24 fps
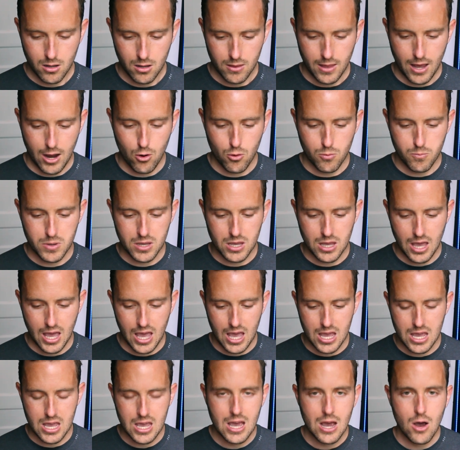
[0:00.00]
That would be
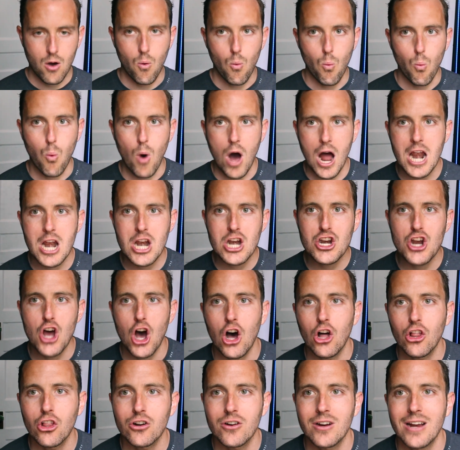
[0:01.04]
a
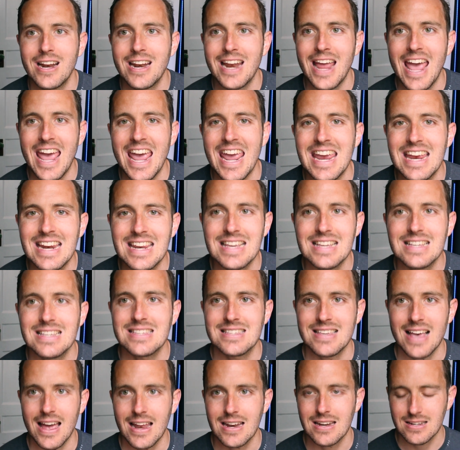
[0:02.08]

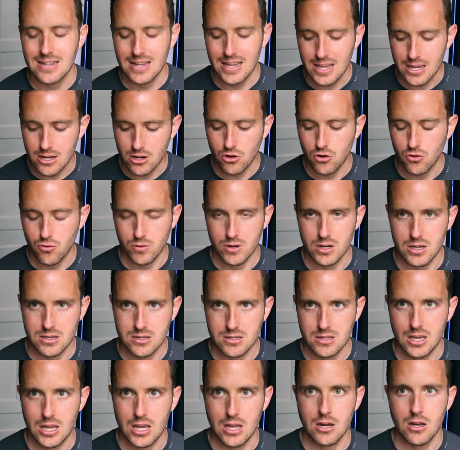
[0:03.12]
$1.80
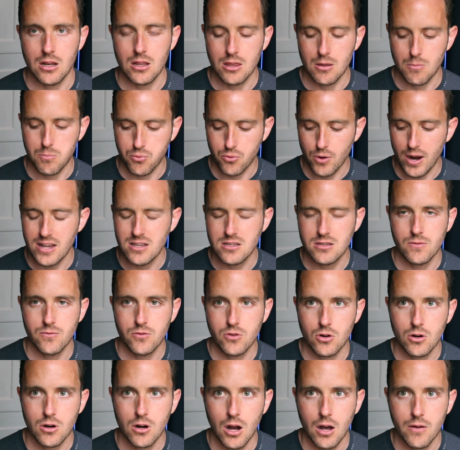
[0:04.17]
increase in the price of
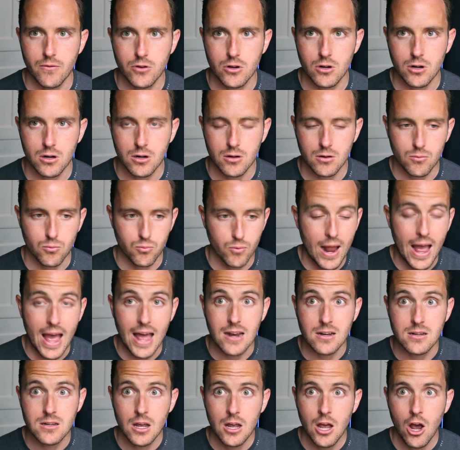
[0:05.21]
your of your
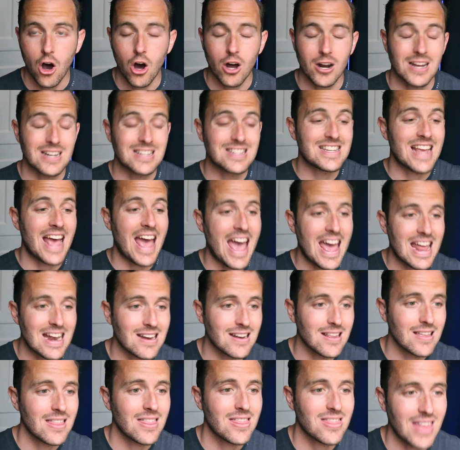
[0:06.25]
rent on a
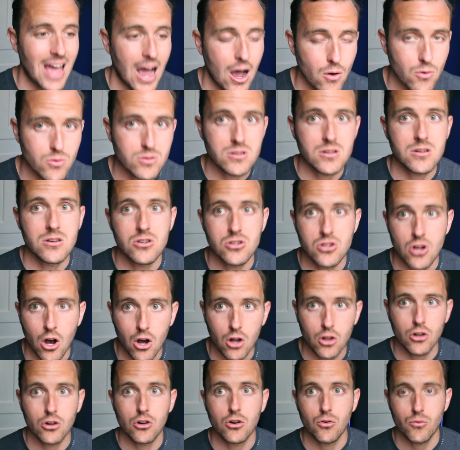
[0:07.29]

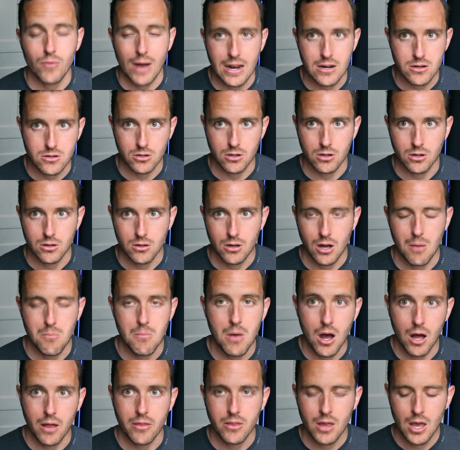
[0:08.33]
$10,000 rental a
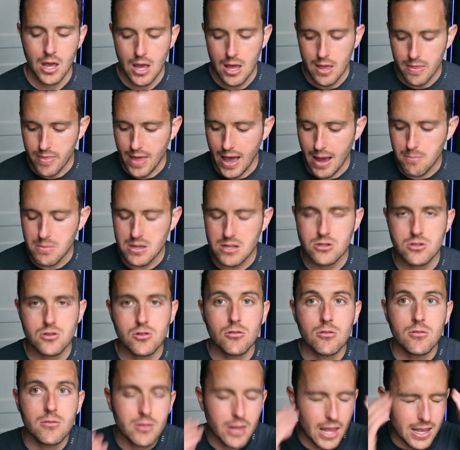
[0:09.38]
month. That means
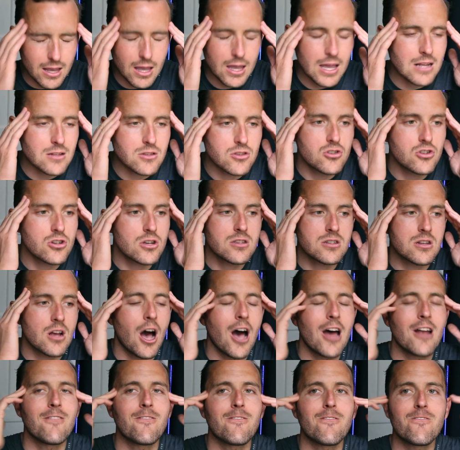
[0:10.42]
you're like it's just
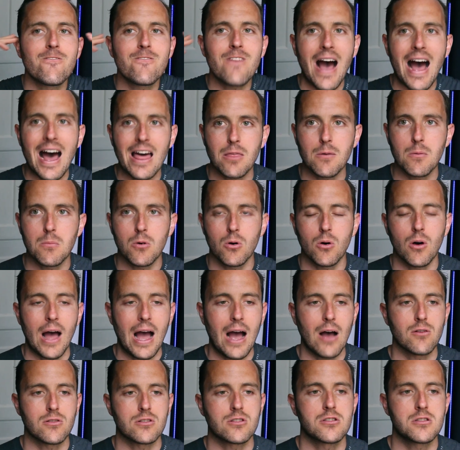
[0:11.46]
unfathomable
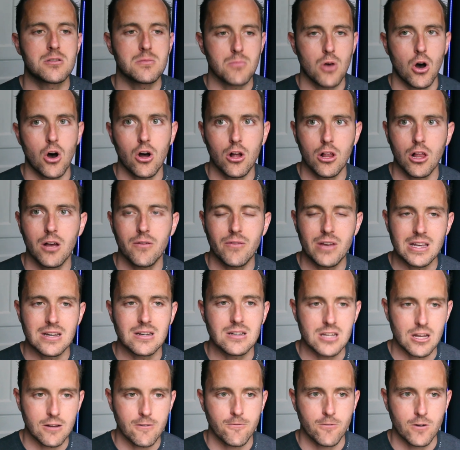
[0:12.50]
how small of a
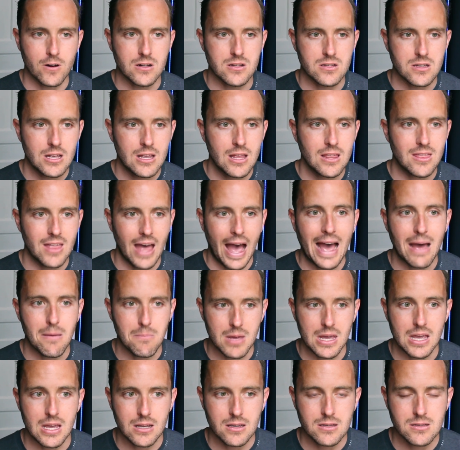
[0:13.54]
difference that
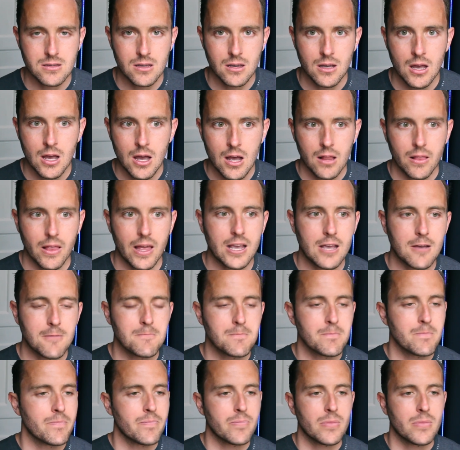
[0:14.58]
makes. Like